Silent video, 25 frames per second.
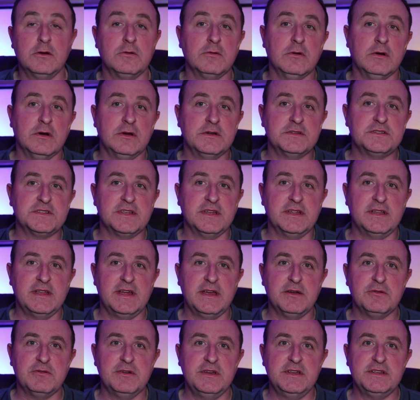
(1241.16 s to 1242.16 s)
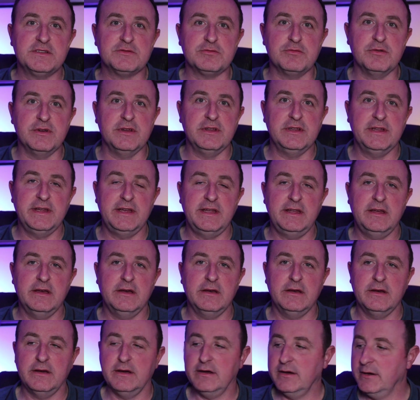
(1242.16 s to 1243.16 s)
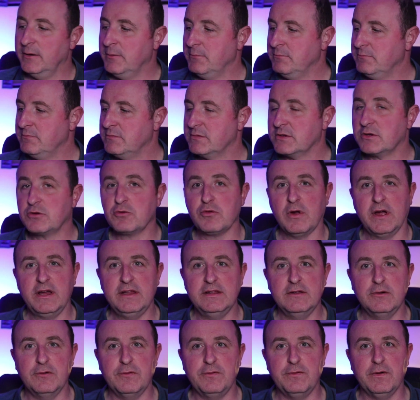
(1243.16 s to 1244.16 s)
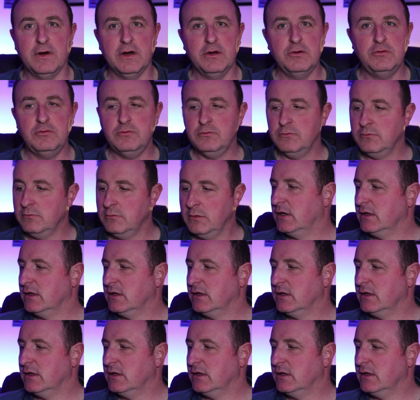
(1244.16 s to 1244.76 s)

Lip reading: Right, so there it is really. Great little phone.